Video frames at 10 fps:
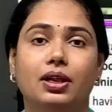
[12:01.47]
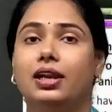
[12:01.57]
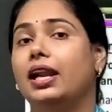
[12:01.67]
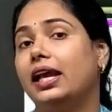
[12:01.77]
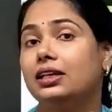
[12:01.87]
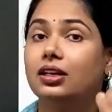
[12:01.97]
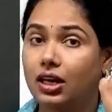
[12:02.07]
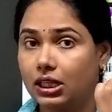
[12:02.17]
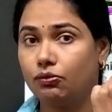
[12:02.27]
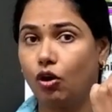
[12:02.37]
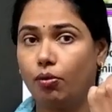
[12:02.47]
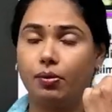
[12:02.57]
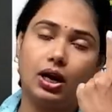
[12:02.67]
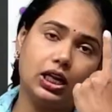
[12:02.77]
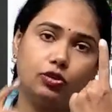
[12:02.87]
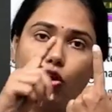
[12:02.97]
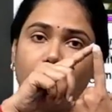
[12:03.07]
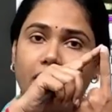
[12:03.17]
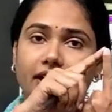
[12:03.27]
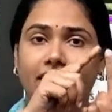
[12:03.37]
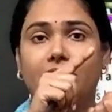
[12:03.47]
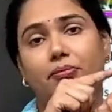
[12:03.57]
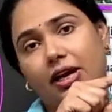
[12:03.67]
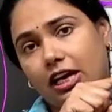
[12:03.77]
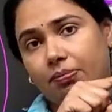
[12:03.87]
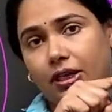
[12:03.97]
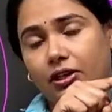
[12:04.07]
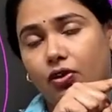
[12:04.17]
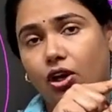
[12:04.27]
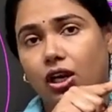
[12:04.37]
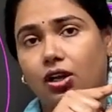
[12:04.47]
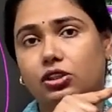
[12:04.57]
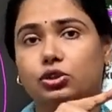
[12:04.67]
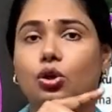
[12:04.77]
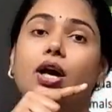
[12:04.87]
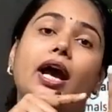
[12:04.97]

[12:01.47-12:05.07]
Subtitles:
like earthworm contain male reproductive organ also